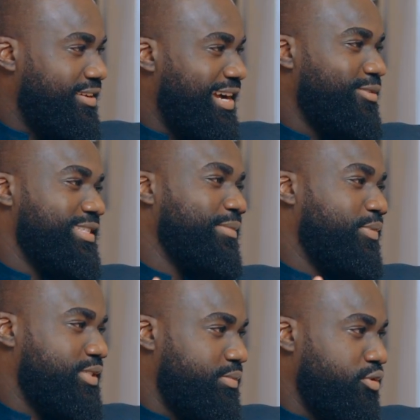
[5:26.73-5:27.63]
How is that
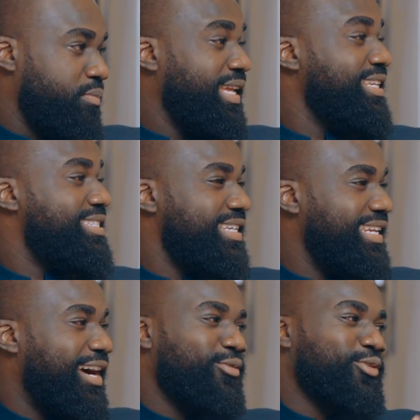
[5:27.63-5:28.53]
possible? Many
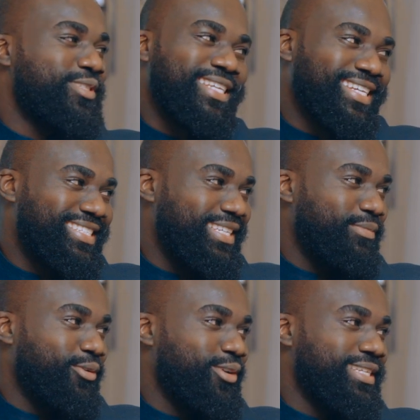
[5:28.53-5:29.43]
said I will not succeed
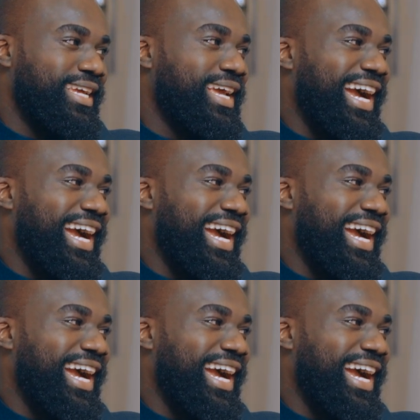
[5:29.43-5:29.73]
because